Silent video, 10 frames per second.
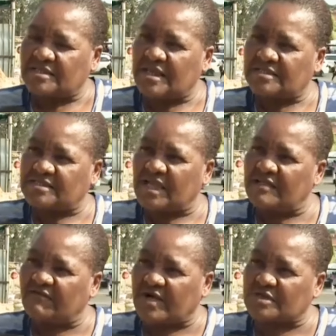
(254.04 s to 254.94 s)
At
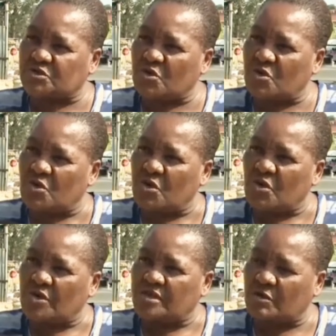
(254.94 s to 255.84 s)
10 Vasco,
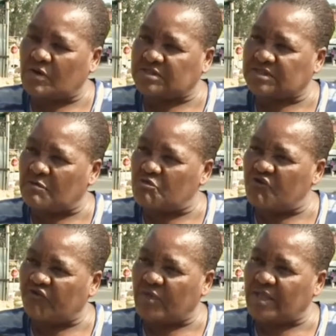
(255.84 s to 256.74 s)
there was some
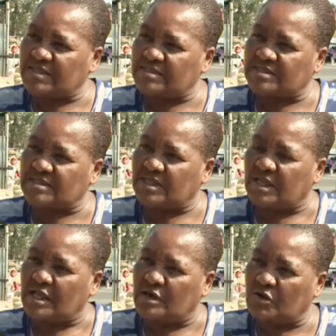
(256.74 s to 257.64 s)
movement,
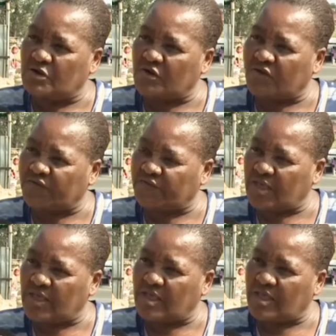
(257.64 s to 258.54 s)
a lot of
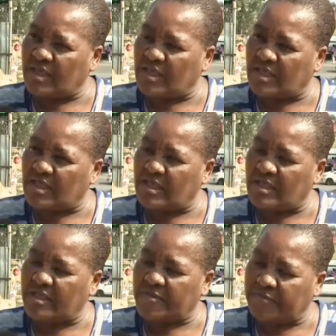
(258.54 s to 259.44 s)

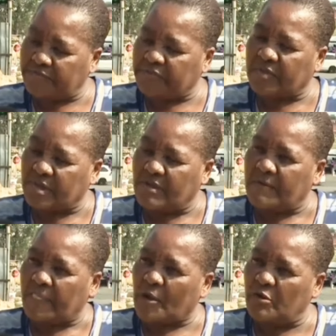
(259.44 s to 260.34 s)
uh,
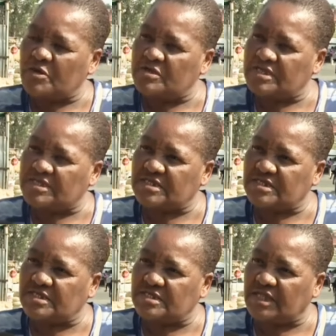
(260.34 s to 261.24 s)

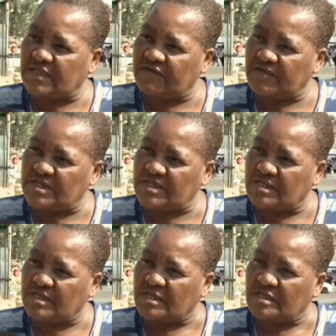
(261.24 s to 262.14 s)
community in the evening.
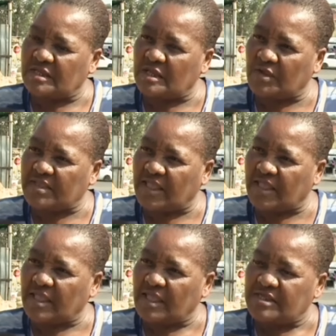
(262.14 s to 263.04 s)
They were
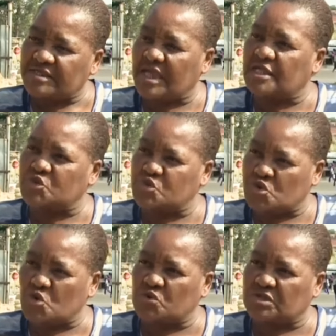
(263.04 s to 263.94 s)
there trying to
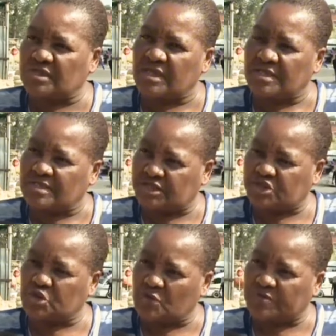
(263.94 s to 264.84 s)
close these
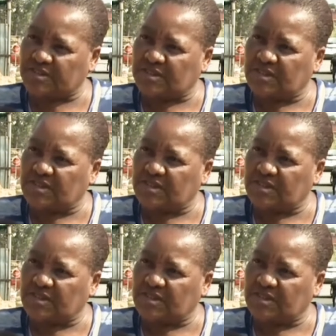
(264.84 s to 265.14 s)
shops.